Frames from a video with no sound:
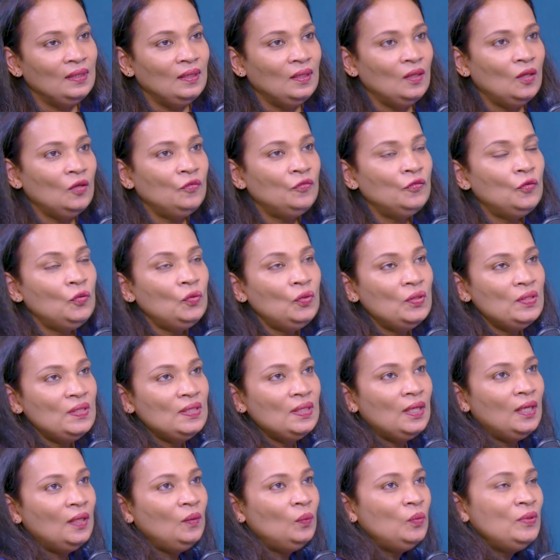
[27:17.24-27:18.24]
Of course,
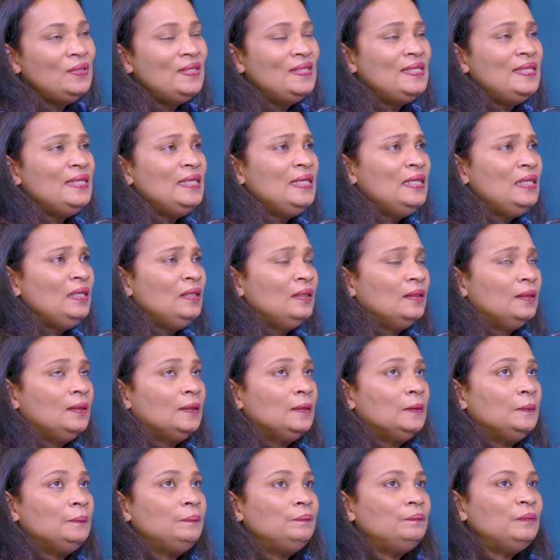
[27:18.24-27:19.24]
I would say
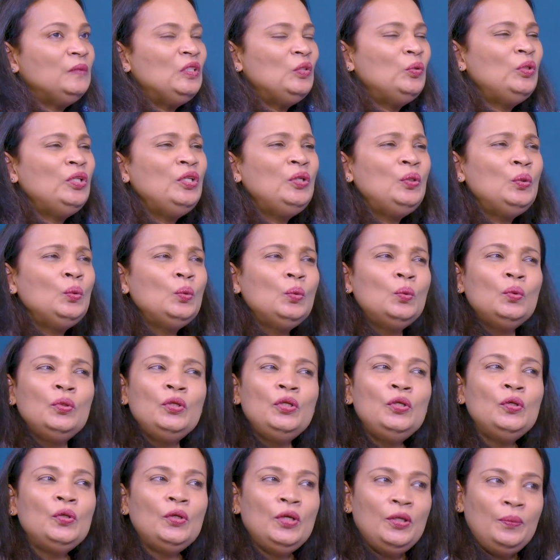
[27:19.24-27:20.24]
you need to
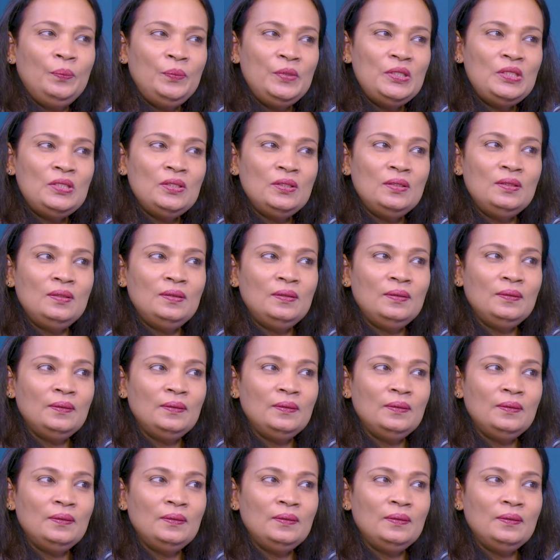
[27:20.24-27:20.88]
own your ambition.